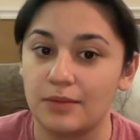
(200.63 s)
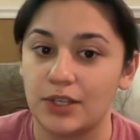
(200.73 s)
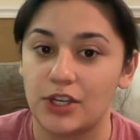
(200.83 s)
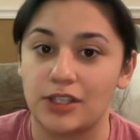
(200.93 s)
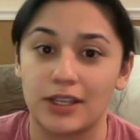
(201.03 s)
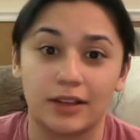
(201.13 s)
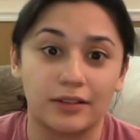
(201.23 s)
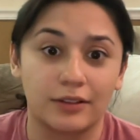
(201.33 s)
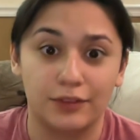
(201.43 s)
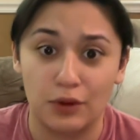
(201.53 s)
such as like
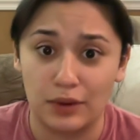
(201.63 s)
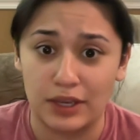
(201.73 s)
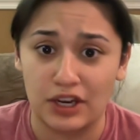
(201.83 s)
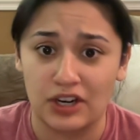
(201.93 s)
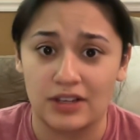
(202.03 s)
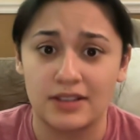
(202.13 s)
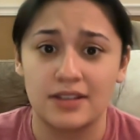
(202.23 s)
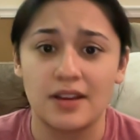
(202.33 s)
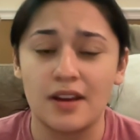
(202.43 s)
a few years